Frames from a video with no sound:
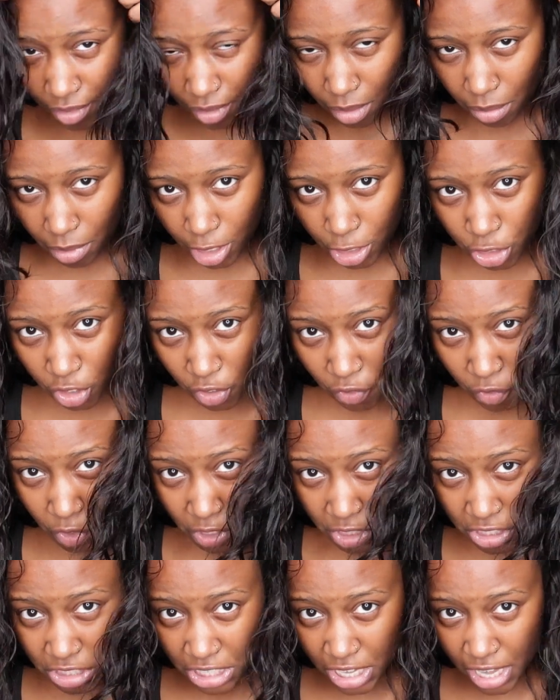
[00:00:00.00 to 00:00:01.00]
I'm not sure if
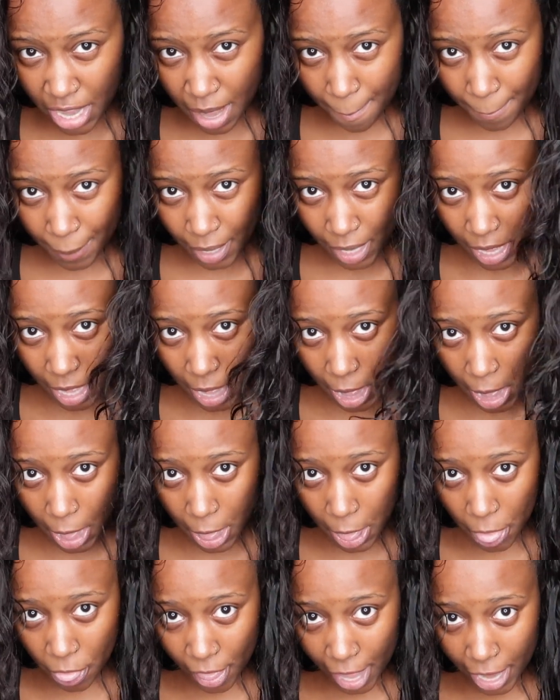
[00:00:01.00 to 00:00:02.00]
you can see it, but
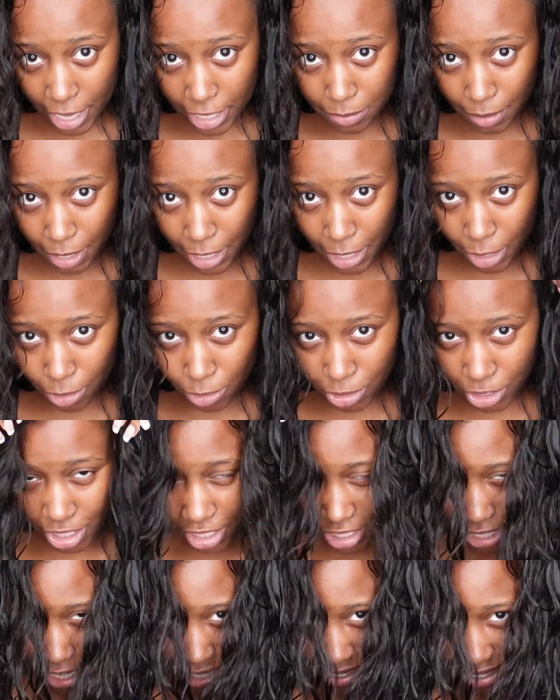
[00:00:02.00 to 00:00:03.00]
that is my closure.
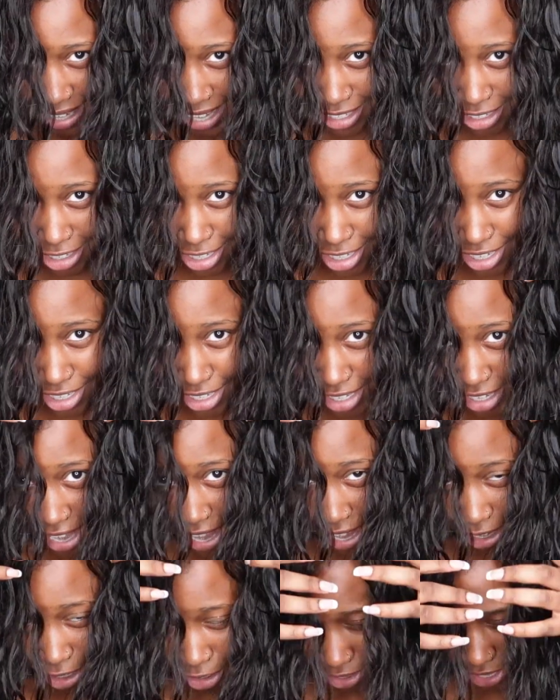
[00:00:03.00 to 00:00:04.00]
Yes, I look
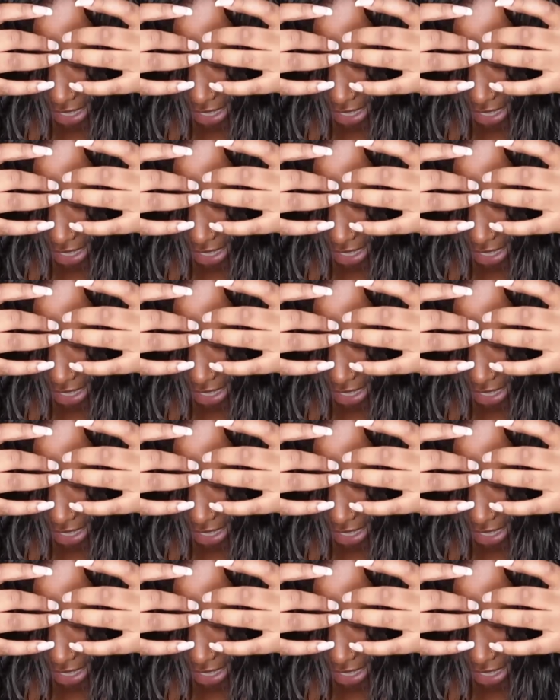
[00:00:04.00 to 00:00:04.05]
hella